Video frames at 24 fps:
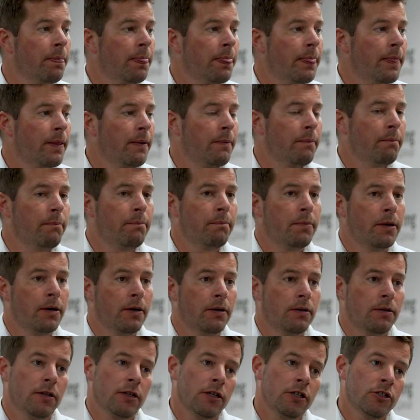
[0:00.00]
Yeah. But
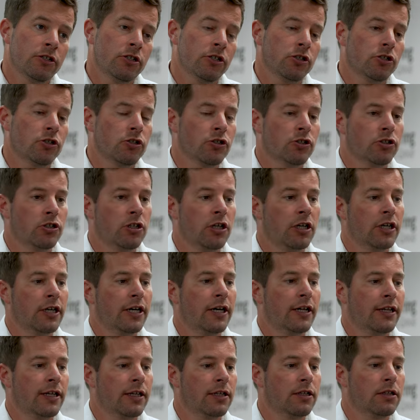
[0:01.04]
as discussed
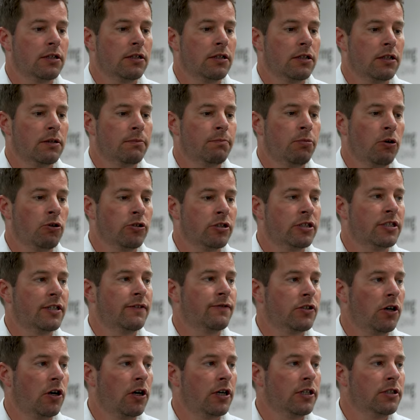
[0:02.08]
earlier, I think
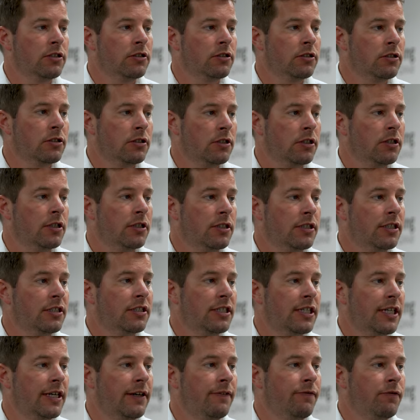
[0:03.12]
positive signs
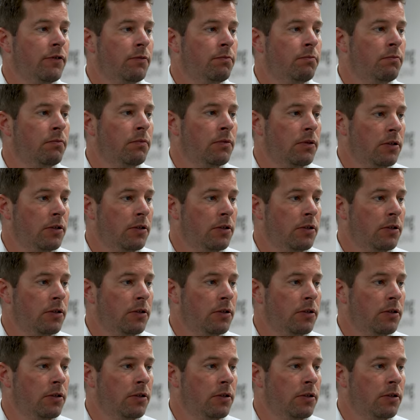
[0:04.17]
this year for